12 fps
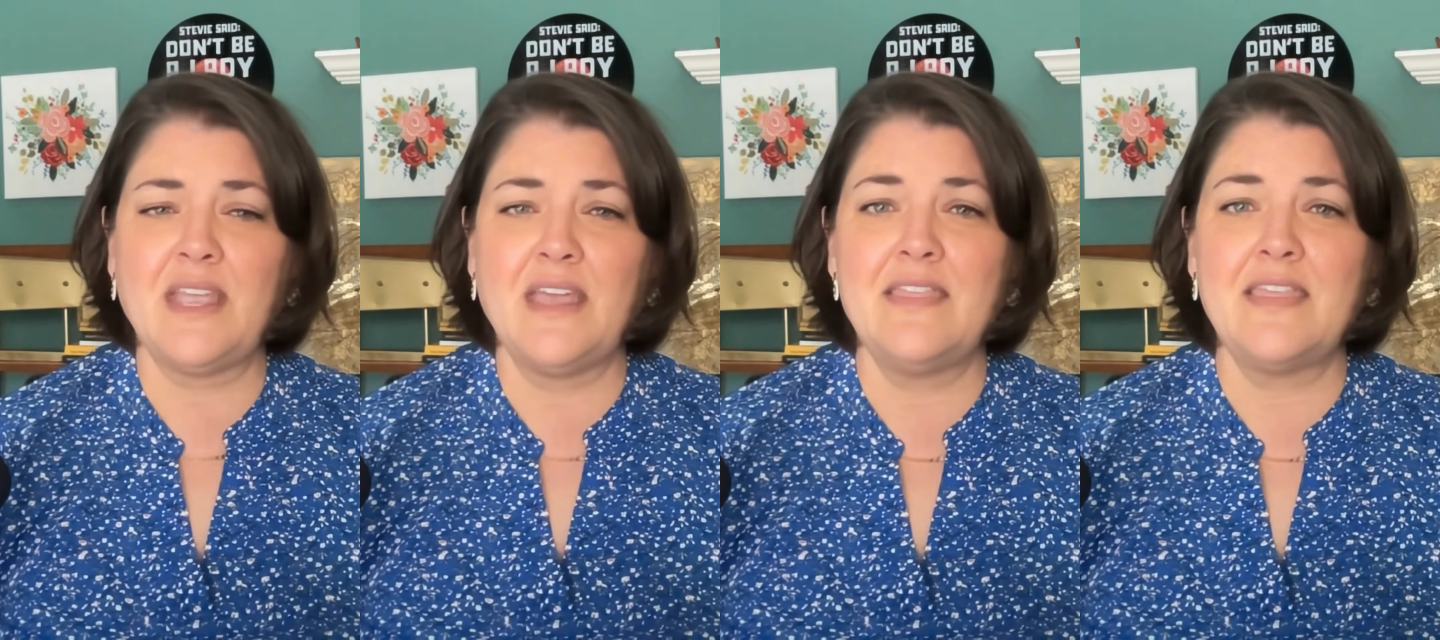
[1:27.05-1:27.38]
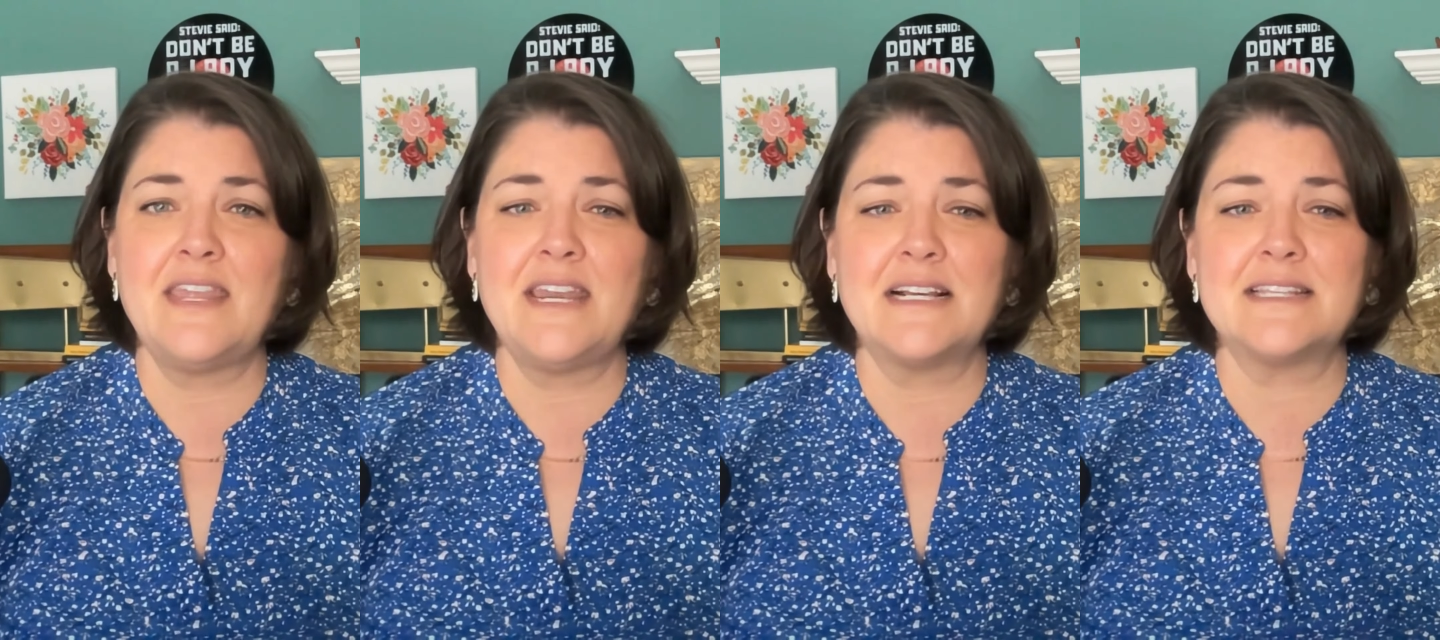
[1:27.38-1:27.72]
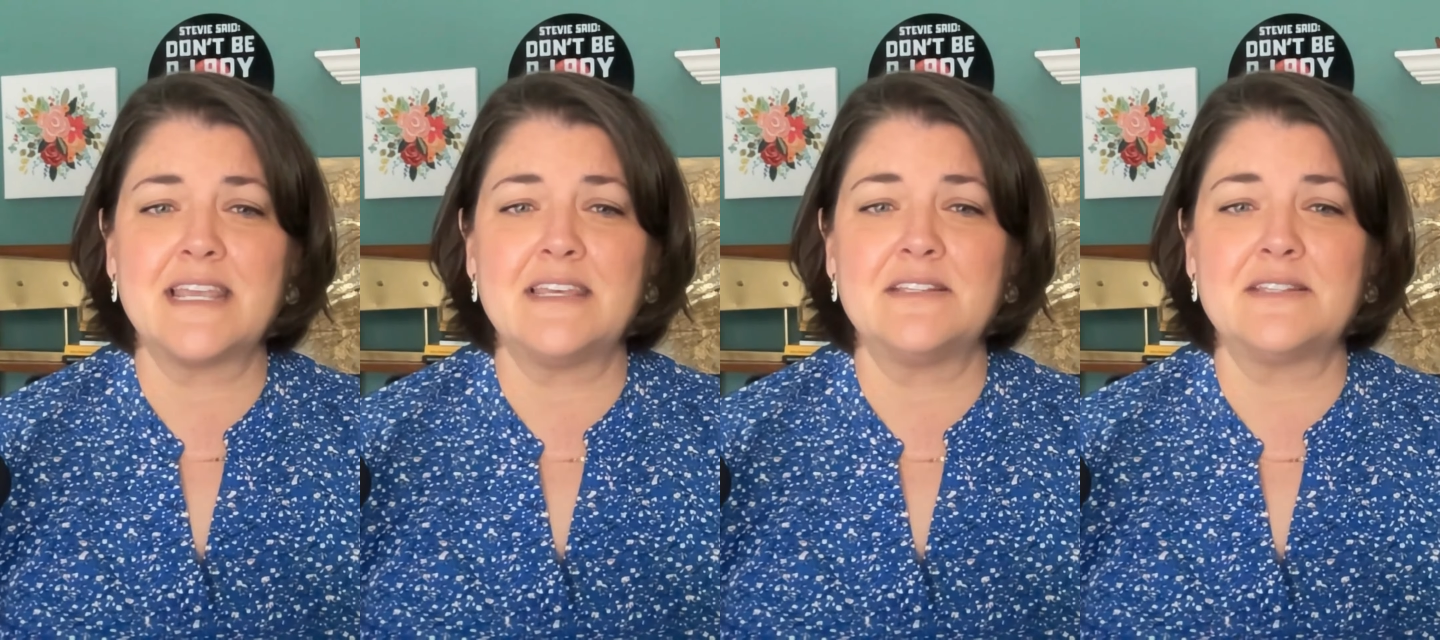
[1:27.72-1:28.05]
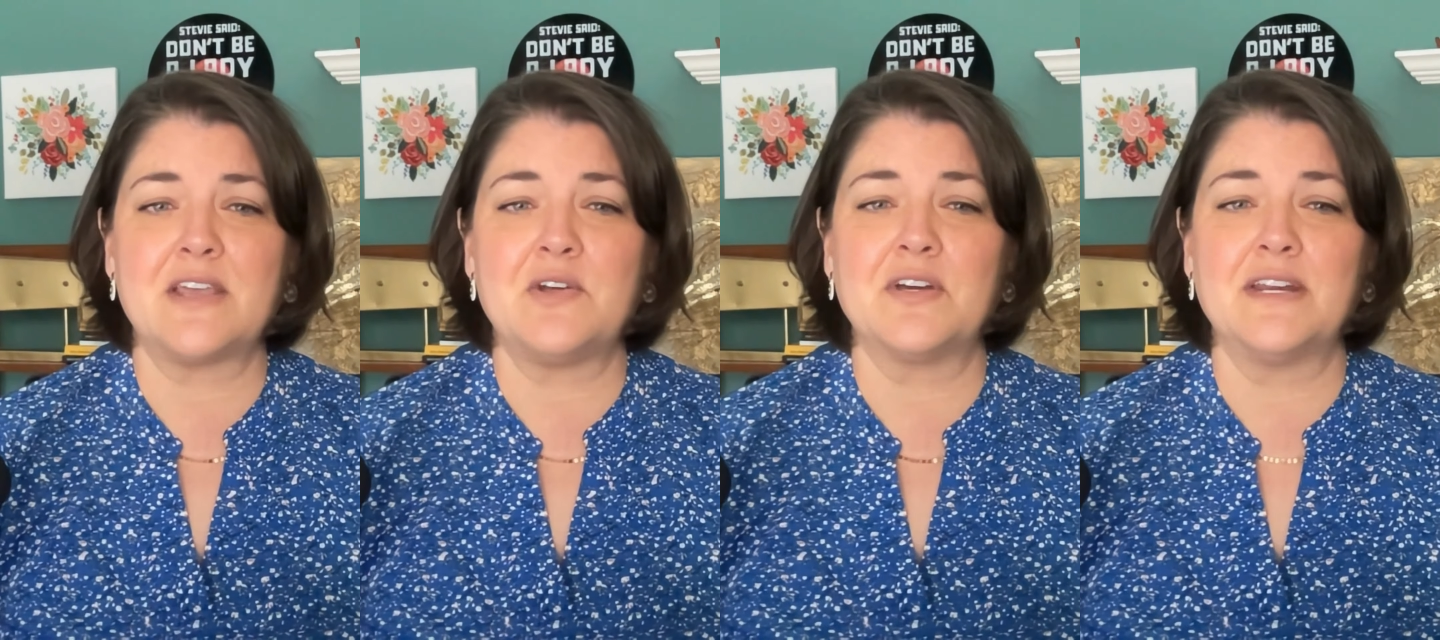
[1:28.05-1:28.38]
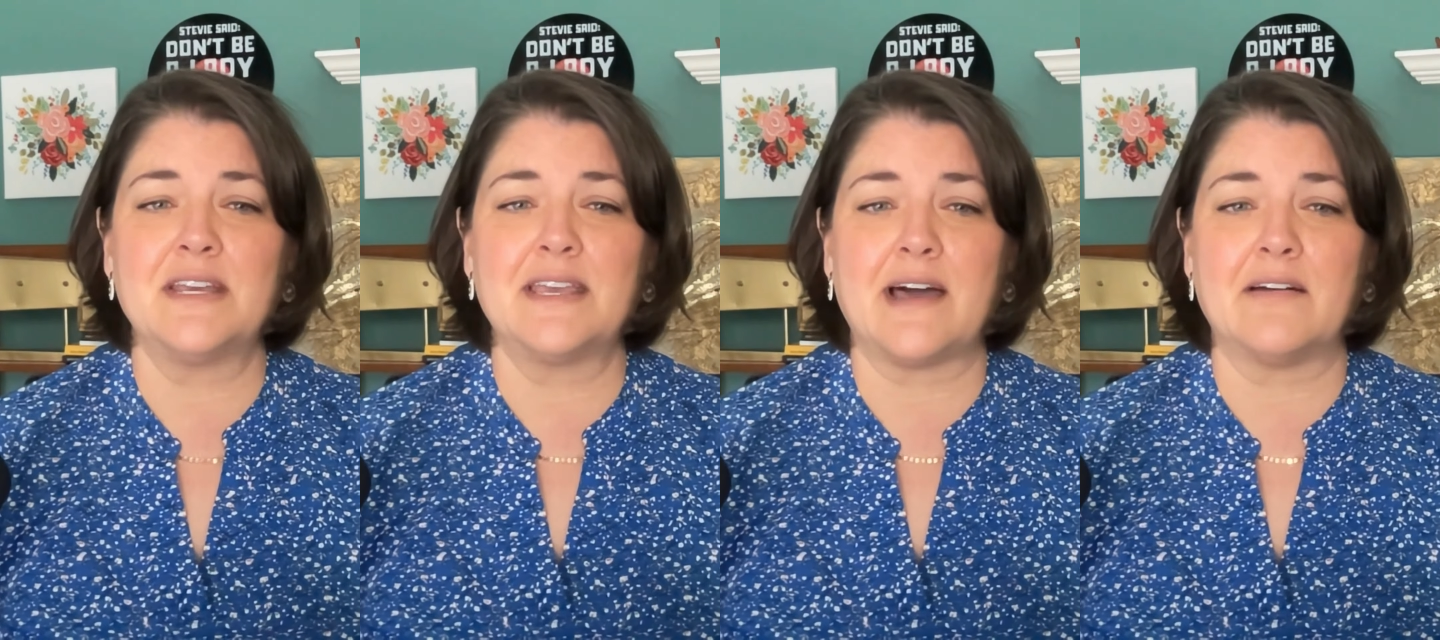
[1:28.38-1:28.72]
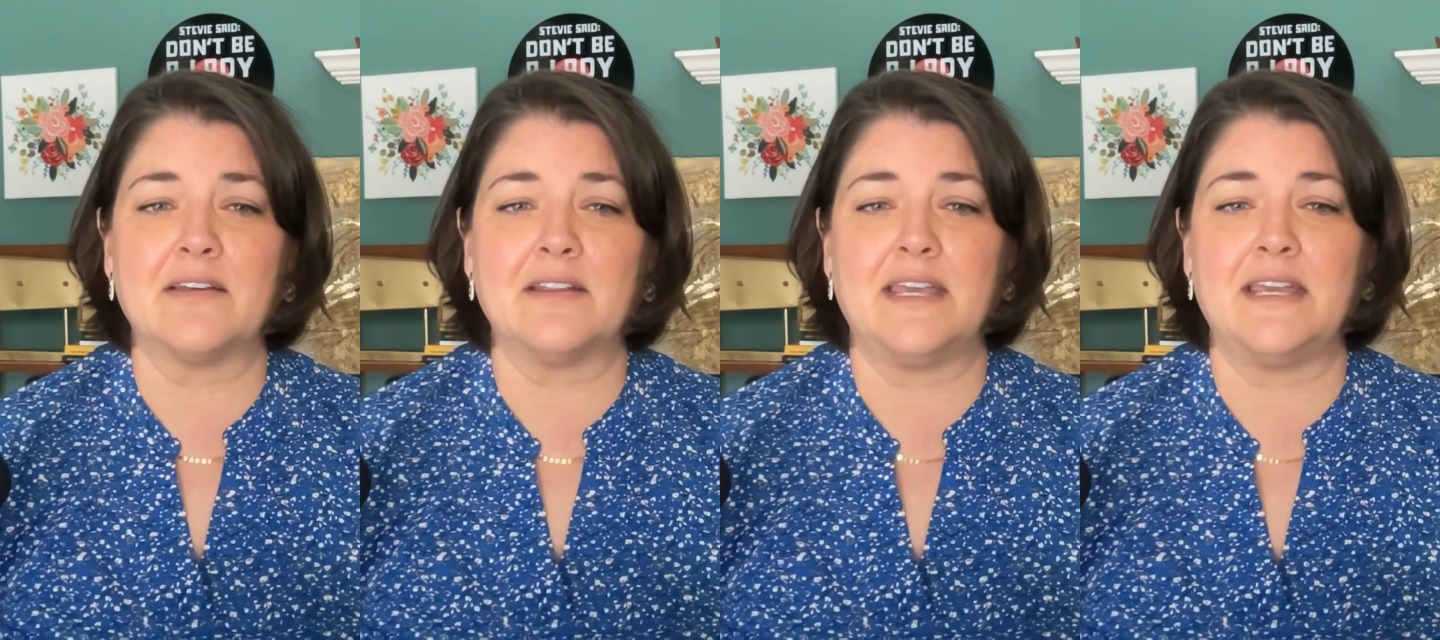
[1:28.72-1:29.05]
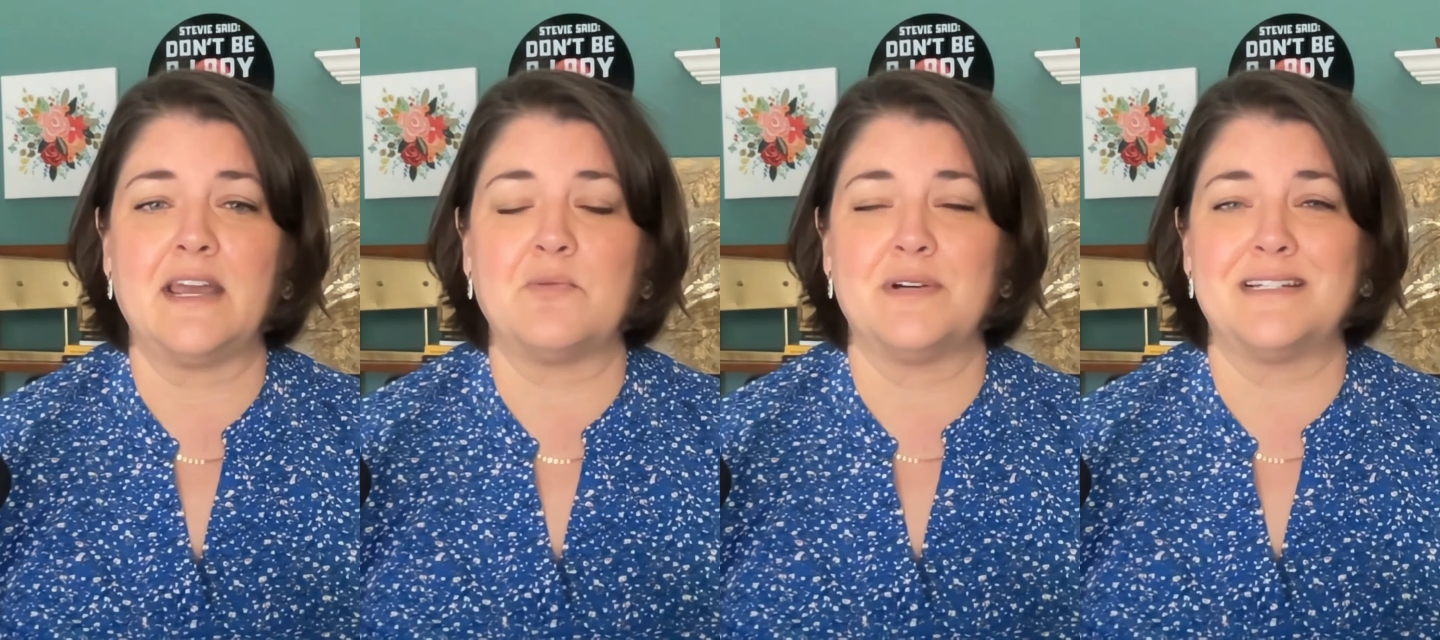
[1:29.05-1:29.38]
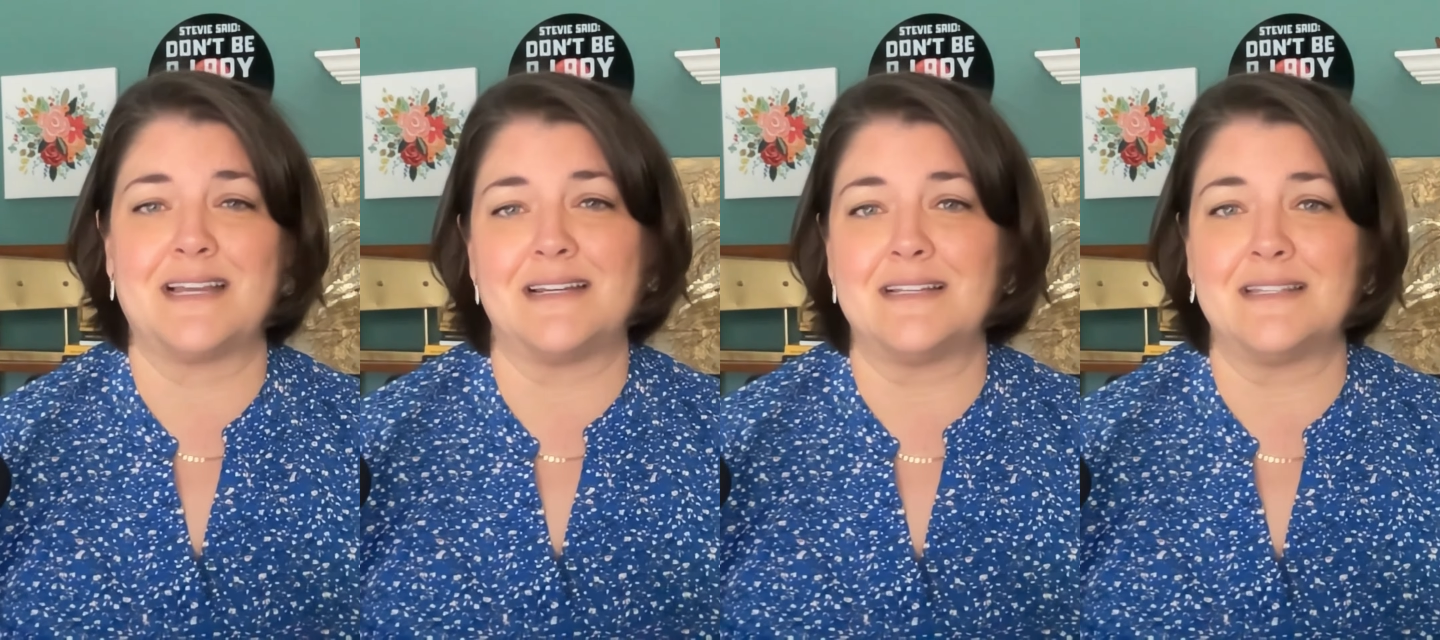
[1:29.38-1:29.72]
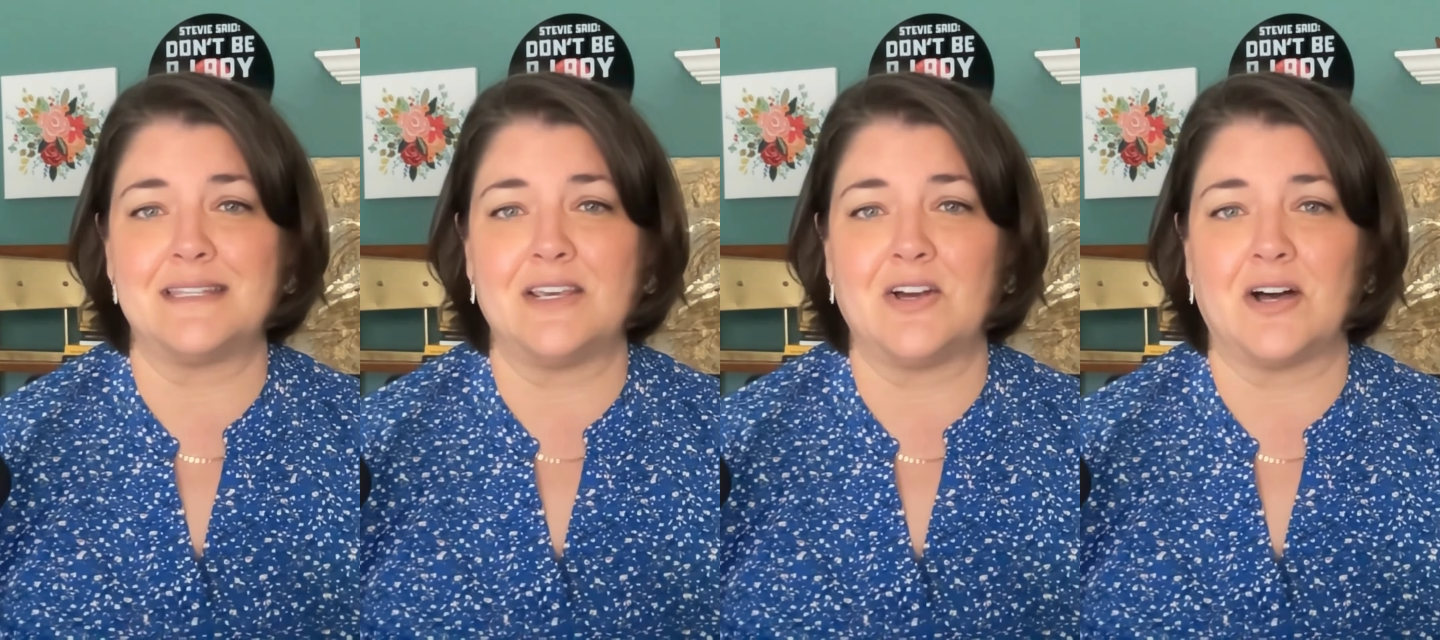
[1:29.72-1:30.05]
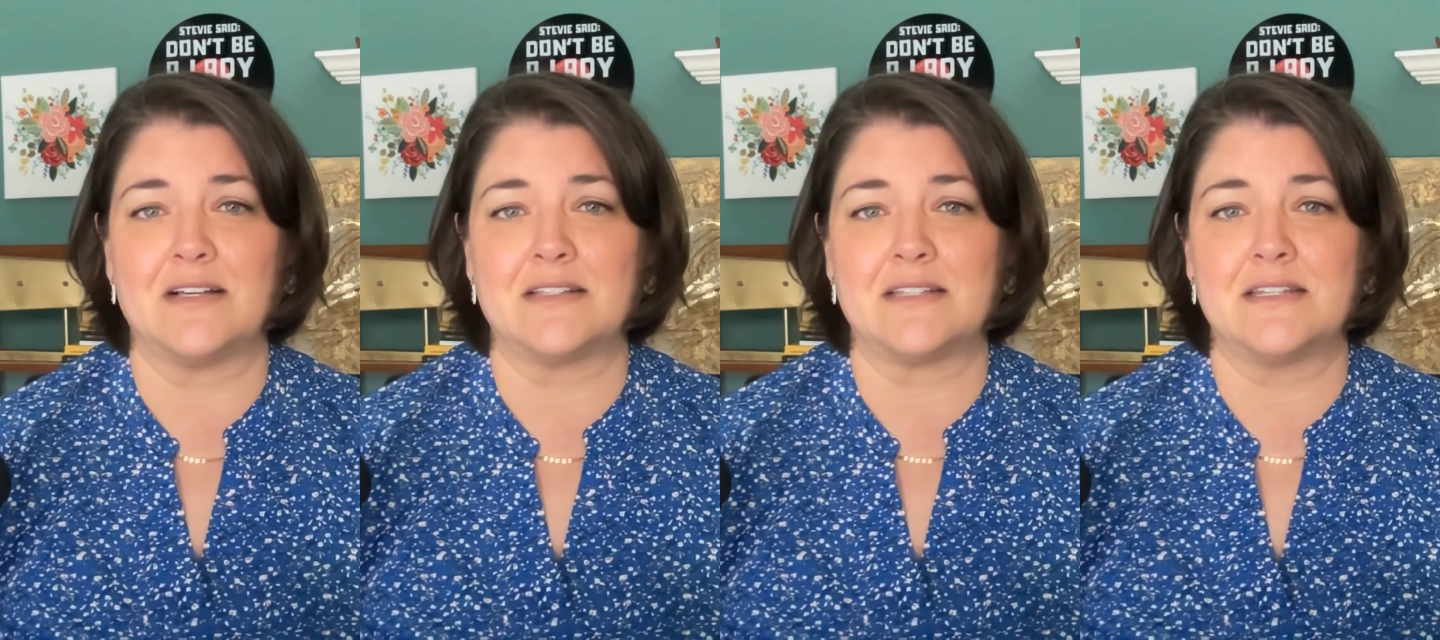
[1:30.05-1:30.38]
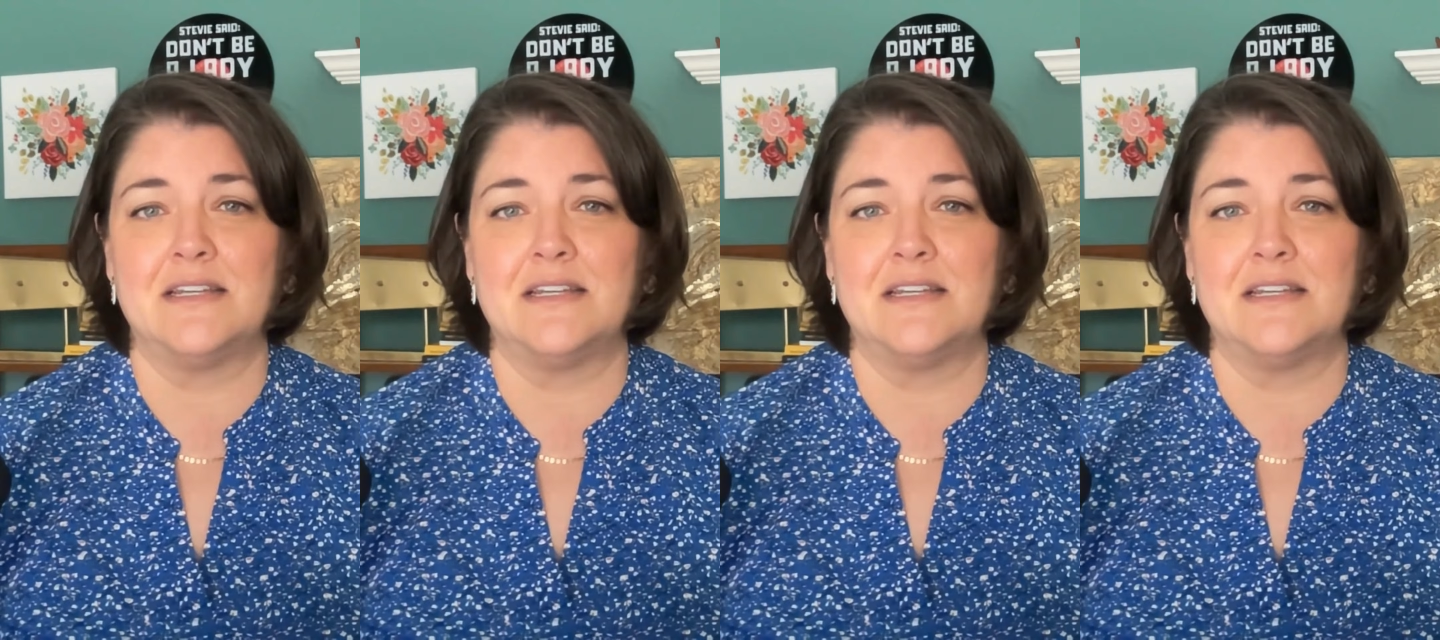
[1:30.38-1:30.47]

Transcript: And then the next thing is that you're going to calculate a redundancy cost.